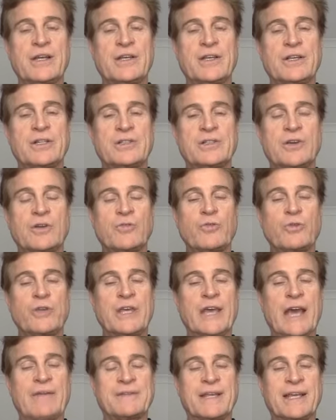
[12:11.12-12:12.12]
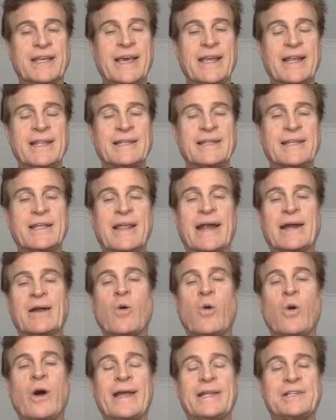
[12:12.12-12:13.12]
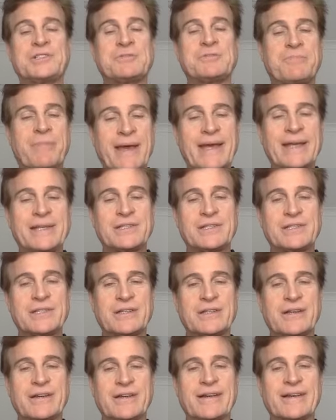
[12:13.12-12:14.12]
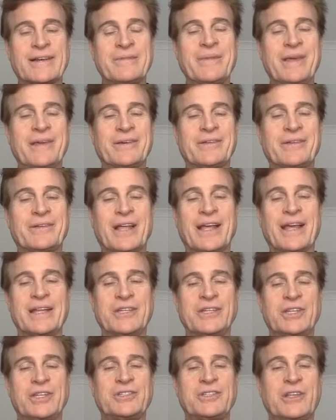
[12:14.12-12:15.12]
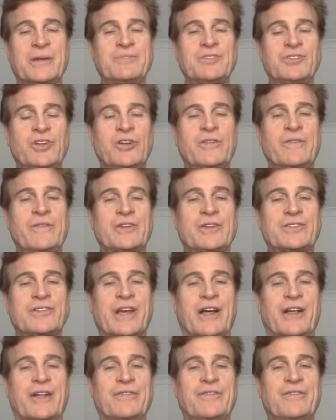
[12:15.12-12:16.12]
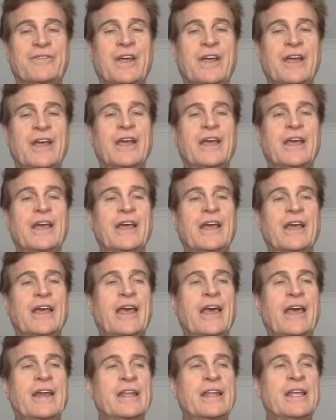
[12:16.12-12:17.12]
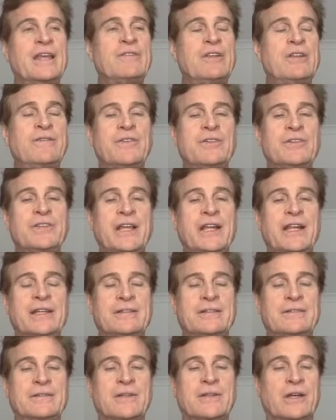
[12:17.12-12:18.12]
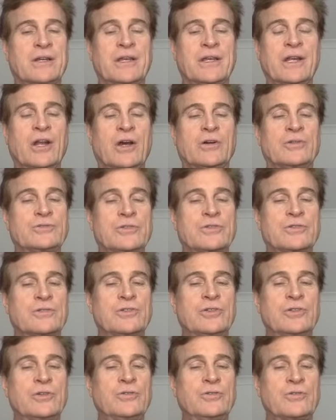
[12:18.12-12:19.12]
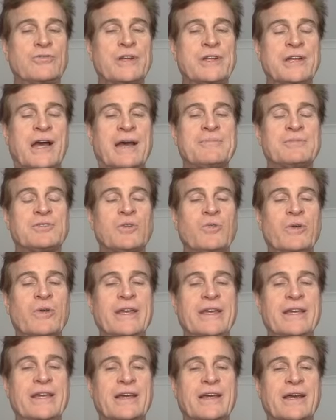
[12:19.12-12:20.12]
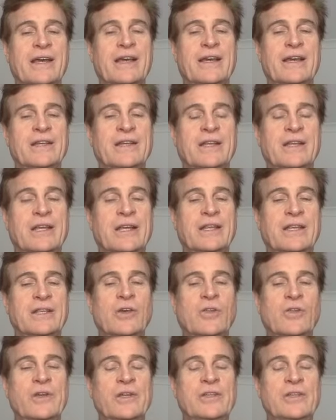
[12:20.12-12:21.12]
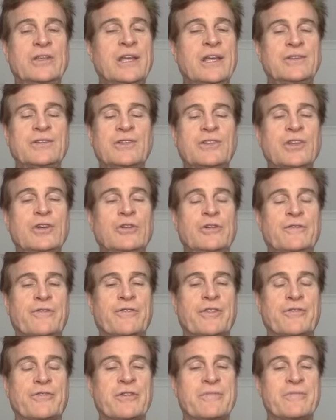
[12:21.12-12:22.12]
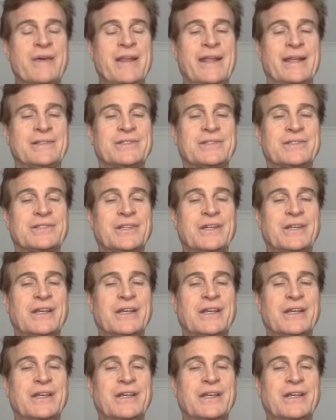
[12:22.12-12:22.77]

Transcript: So you have to get into that quiet space, Camille, and just observe yourself. And even if you did it, you know, 2-3 times a week, and you only need to do it for 3 minutes,